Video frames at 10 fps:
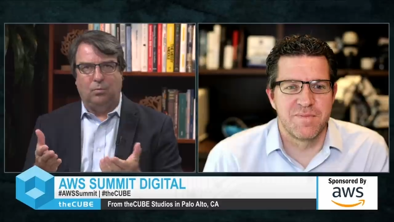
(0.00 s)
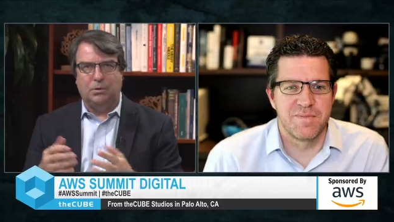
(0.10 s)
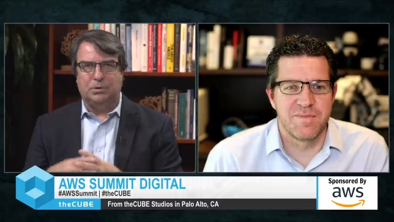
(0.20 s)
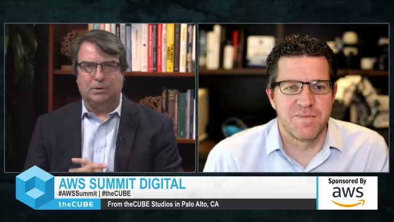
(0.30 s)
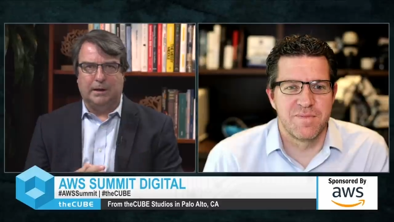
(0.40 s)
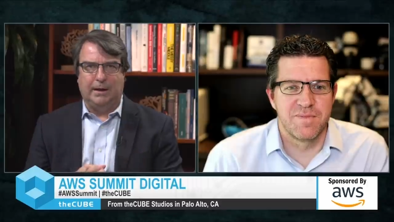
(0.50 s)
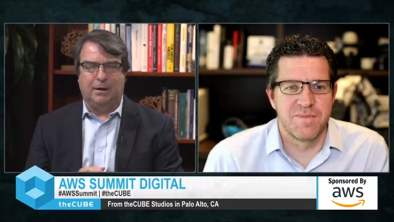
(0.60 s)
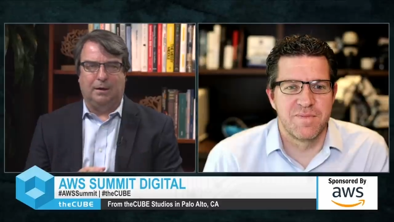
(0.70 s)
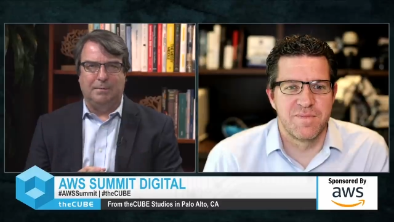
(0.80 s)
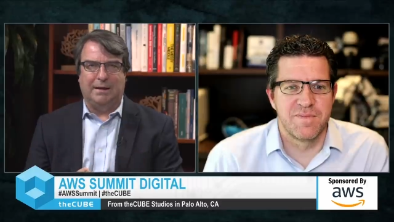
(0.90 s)
Speaker 1: what's your
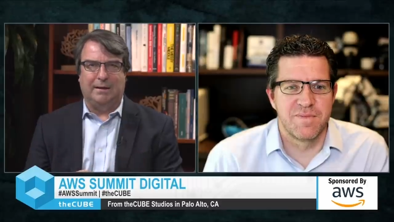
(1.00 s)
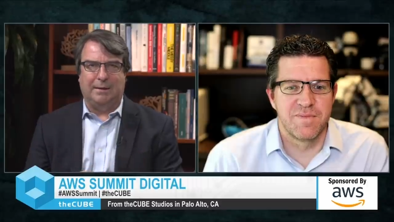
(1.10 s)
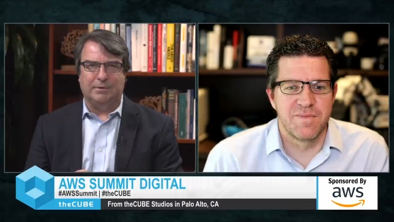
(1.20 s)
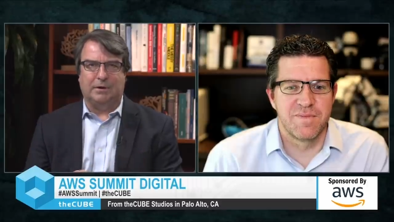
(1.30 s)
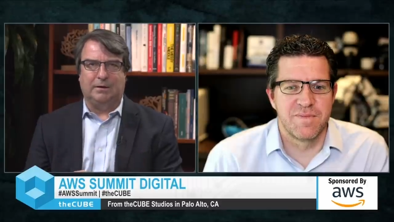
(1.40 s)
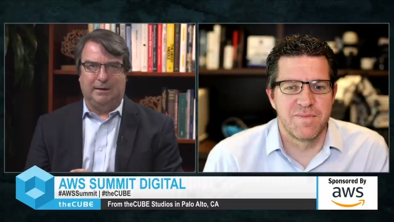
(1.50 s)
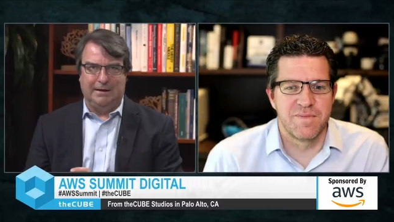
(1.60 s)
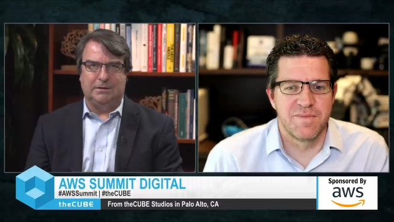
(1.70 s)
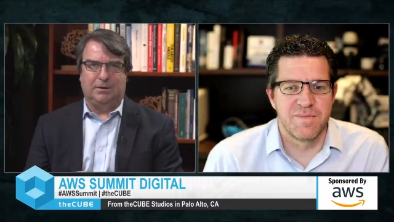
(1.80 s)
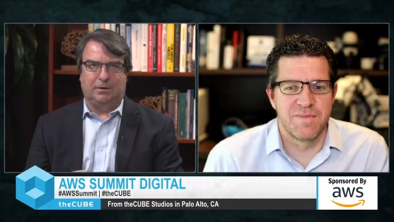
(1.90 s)
take on making Amazon
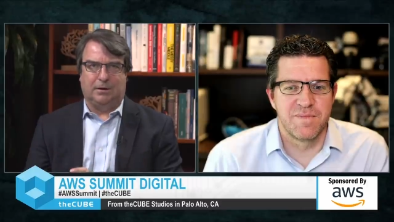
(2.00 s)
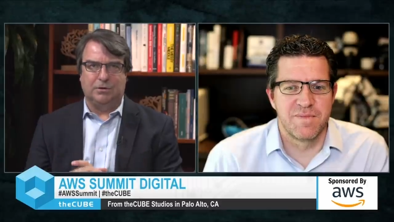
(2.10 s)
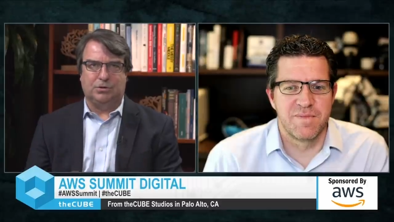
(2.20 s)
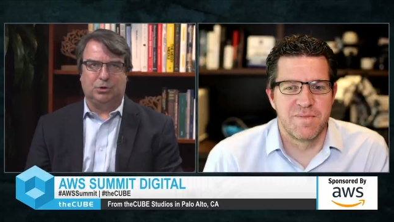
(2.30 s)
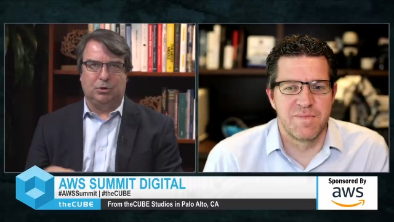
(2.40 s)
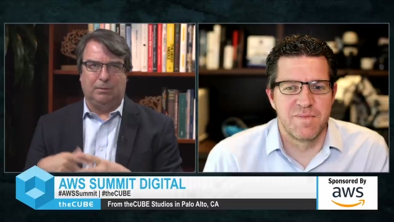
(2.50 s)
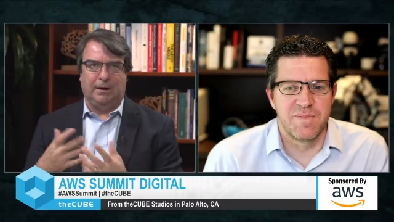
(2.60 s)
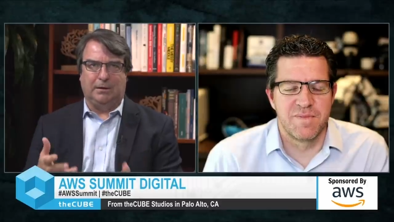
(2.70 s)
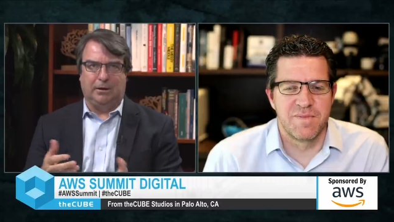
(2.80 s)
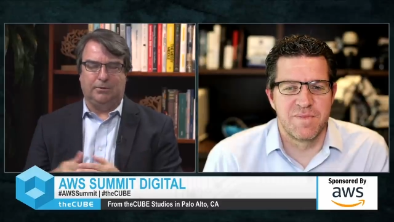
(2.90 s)
easier to consume
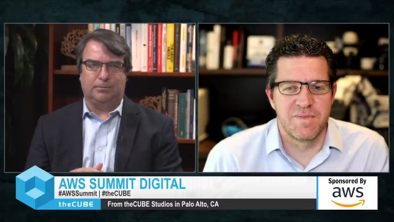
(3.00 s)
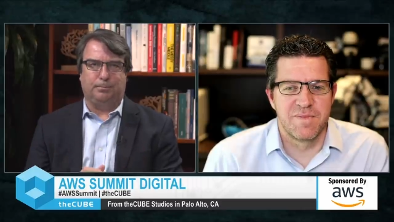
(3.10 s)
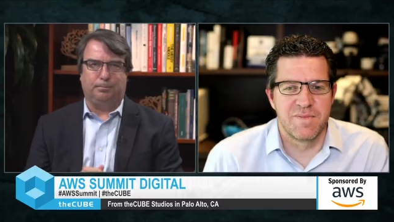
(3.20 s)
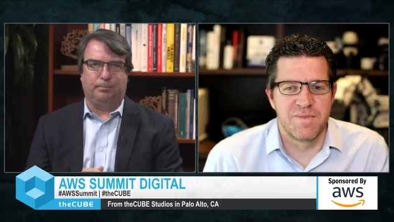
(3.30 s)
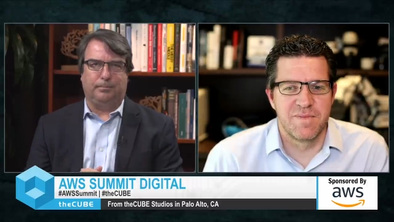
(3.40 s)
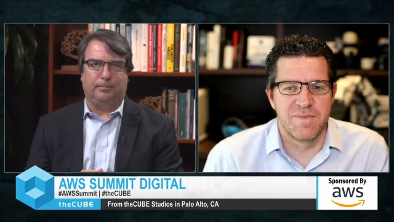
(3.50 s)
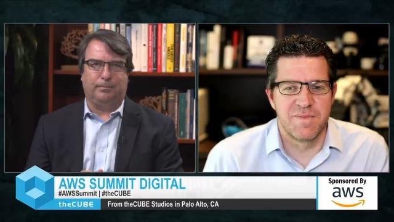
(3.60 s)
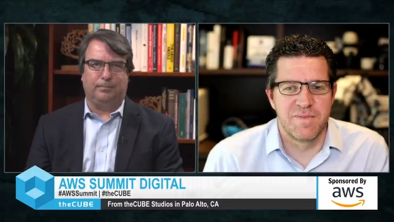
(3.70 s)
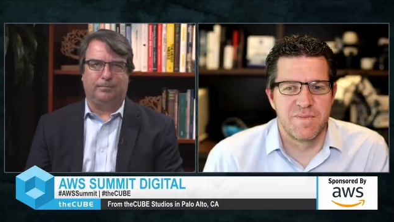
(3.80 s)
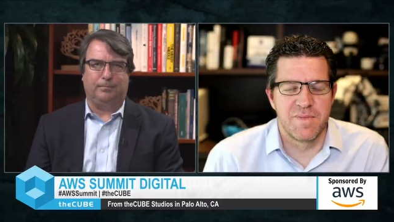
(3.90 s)
and use?
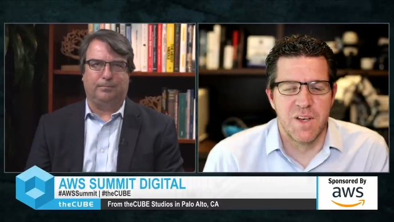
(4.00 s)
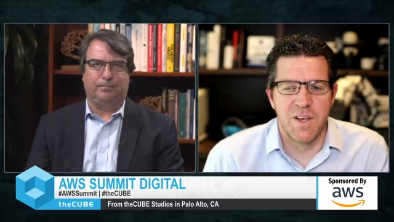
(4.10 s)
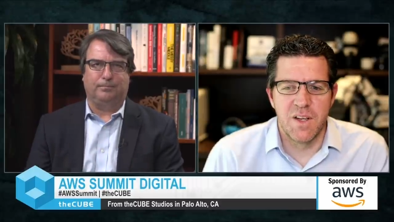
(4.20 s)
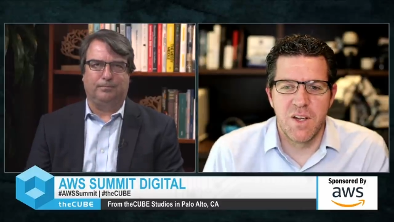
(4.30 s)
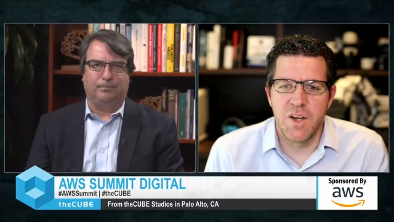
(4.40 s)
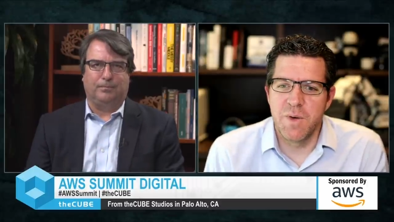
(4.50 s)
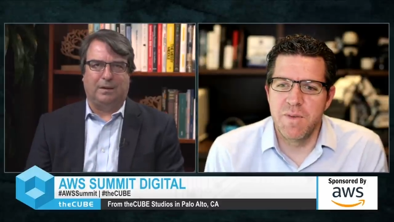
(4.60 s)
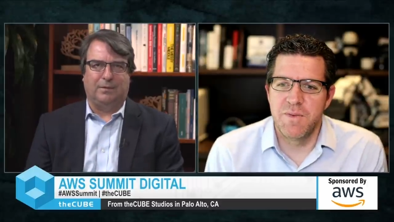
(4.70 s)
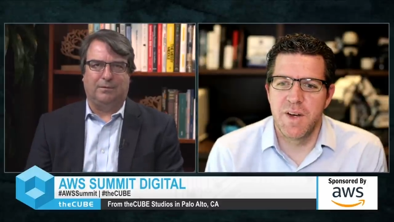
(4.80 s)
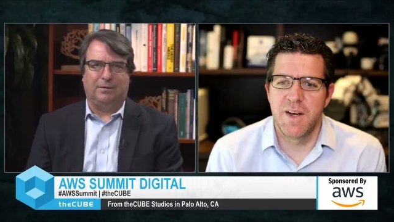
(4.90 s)
Speaker 2: You know,
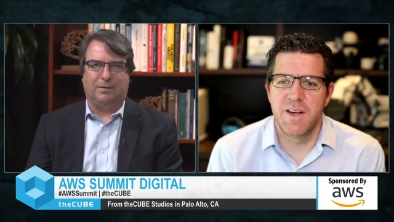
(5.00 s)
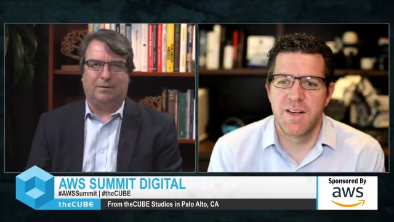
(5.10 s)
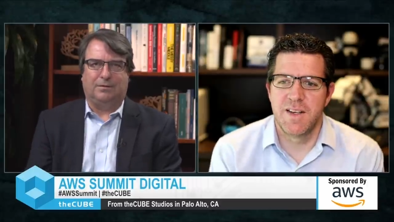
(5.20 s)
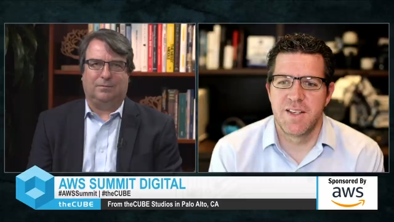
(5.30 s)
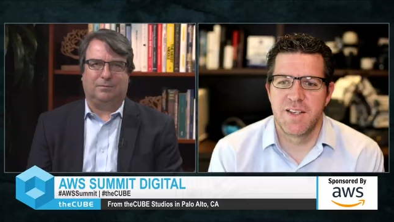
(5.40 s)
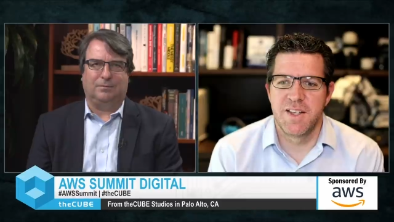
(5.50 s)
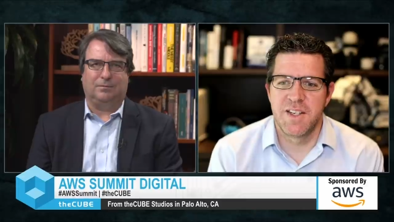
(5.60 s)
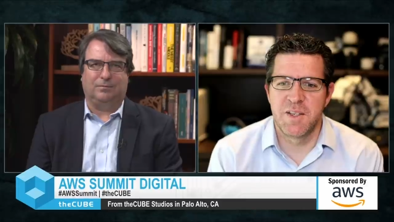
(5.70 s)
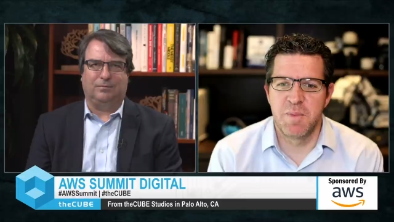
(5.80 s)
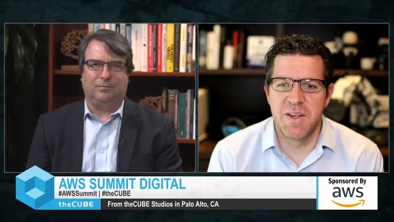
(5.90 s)
we've uh, it,
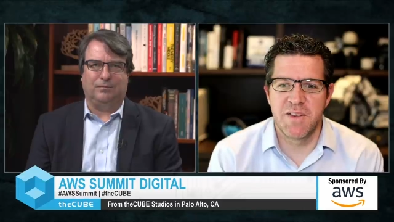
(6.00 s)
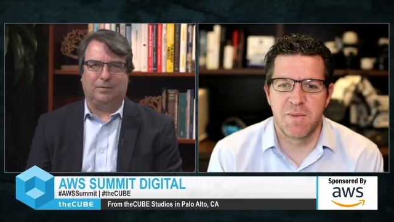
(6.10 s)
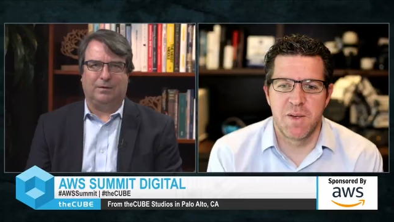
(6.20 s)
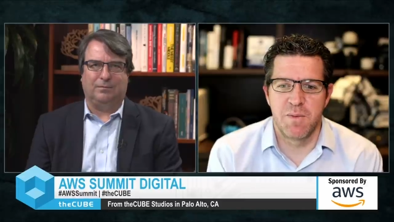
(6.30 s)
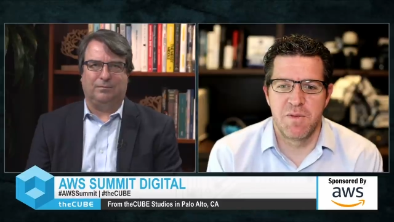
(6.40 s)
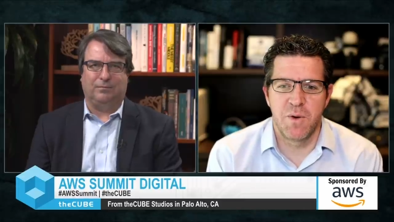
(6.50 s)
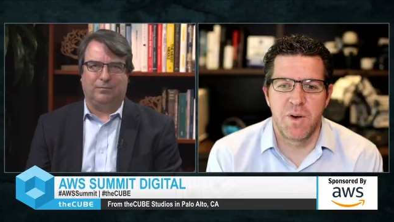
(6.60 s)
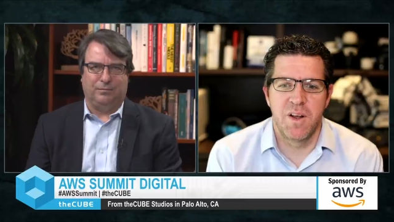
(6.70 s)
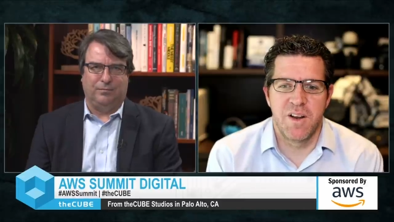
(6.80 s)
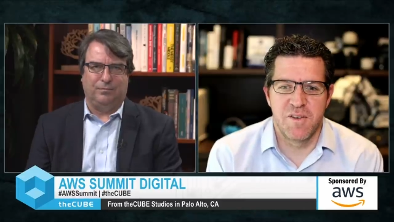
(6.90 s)
has been something we thought
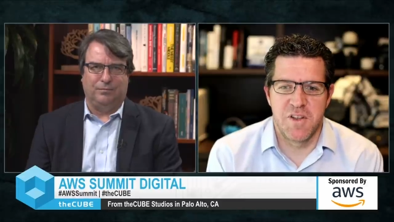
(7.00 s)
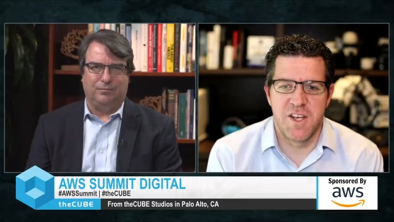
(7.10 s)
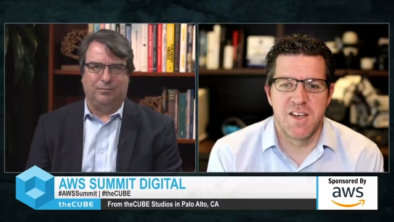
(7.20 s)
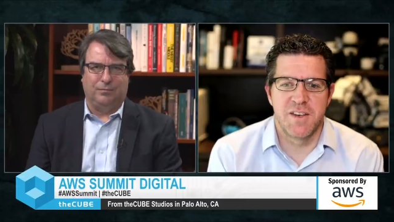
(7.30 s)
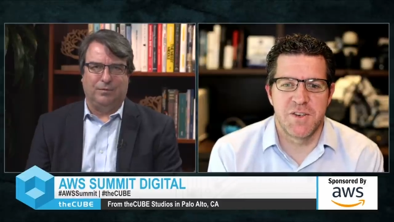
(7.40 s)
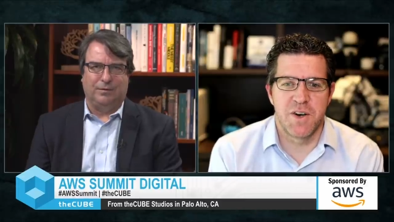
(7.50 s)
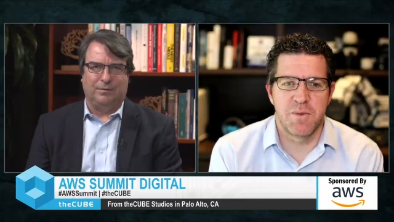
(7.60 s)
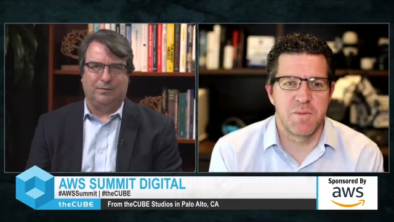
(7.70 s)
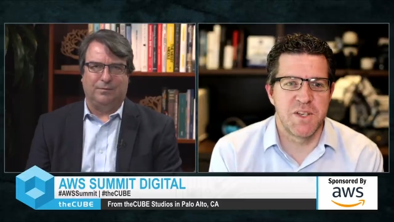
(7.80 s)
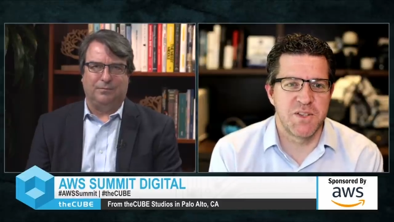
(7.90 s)
a lot over the years,
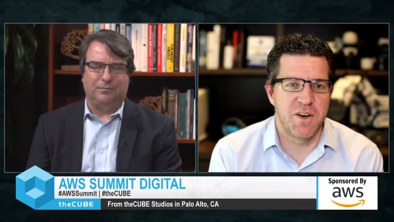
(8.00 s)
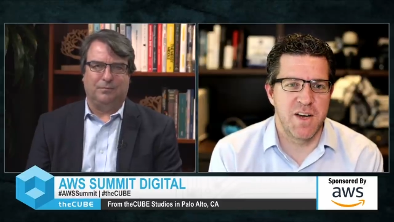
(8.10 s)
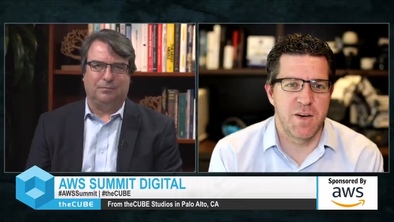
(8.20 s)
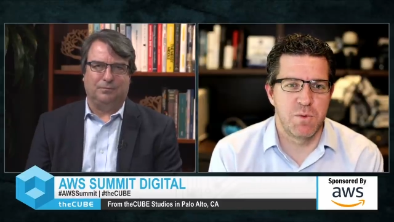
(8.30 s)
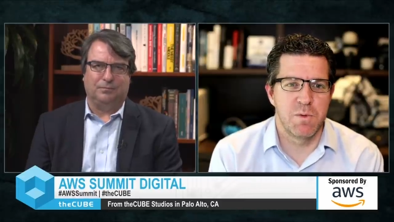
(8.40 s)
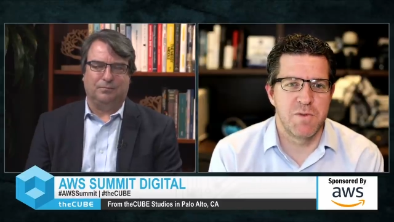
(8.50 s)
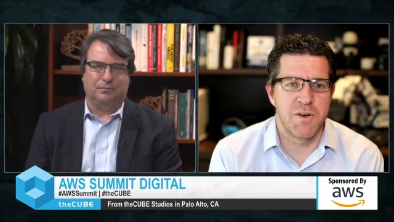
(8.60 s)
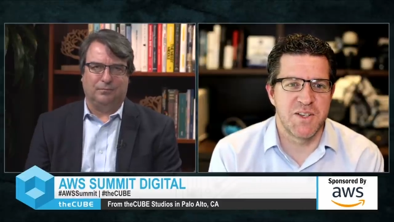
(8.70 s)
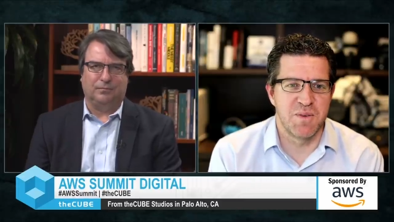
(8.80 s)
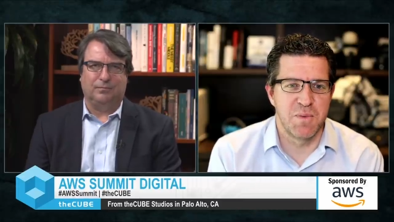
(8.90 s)
right? When we started out, we were
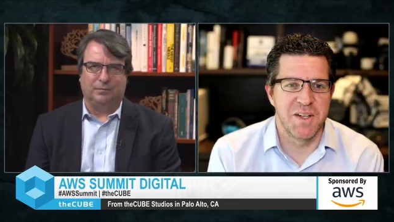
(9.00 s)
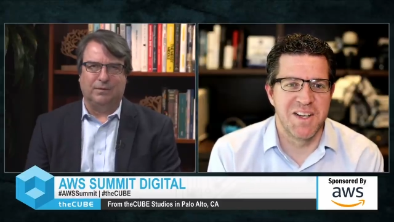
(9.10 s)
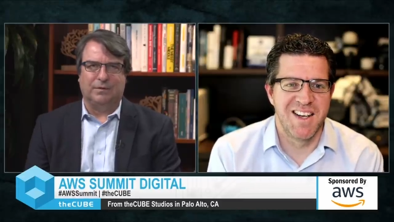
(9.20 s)
very simple.